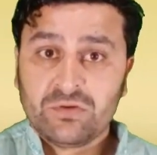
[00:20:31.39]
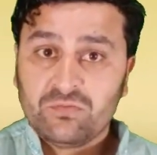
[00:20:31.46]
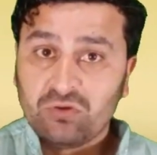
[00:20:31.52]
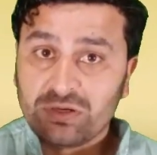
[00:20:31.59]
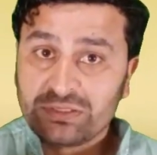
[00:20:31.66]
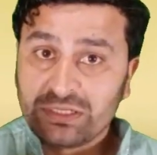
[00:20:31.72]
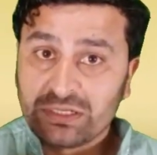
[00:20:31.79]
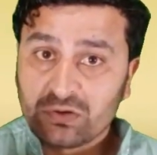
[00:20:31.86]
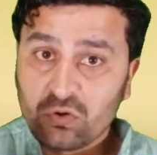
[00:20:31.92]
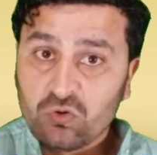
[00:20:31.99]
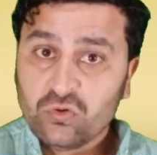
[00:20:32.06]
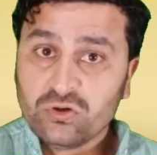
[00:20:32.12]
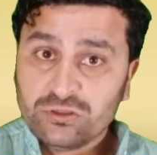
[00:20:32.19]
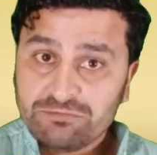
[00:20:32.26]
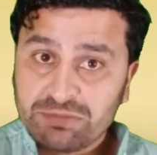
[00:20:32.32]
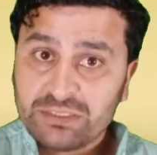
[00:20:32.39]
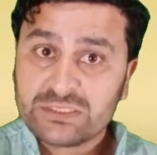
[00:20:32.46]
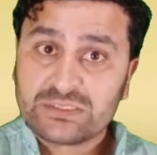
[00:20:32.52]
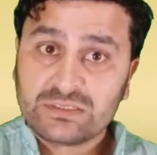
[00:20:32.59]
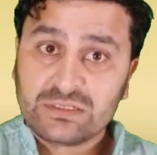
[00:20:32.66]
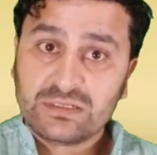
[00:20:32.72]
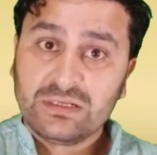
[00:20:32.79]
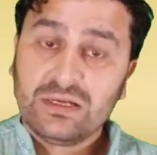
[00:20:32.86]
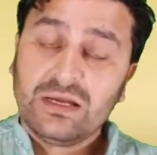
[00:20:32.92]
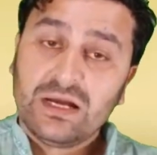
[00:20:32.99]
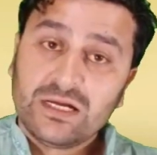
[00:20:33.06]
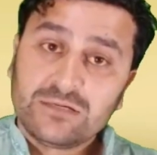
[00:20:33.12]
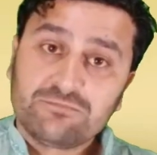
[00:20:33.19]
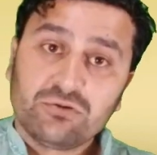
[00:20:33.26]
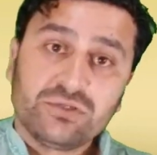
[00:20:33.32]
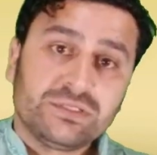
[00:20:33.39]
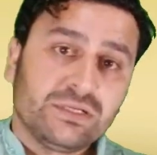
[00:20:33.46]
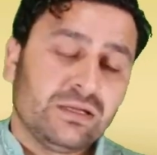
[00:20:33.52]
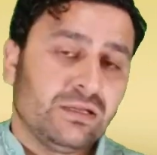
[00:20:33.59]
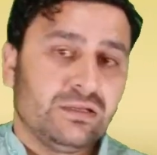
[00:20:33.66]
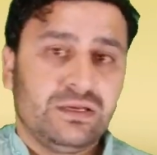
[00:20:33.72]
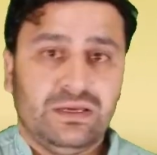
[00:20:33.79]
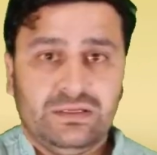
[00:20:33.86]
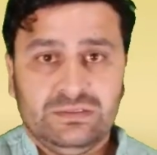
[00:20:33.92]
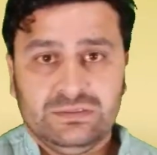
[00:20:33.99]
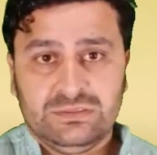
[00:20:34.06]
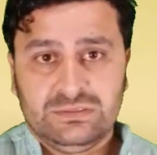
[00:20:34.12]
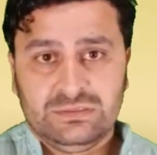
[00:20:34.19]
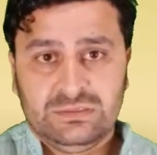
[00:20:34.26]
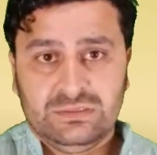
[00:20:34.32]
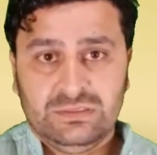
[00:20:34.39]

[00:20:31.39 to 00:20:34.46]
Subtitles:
for their own personal and political gains.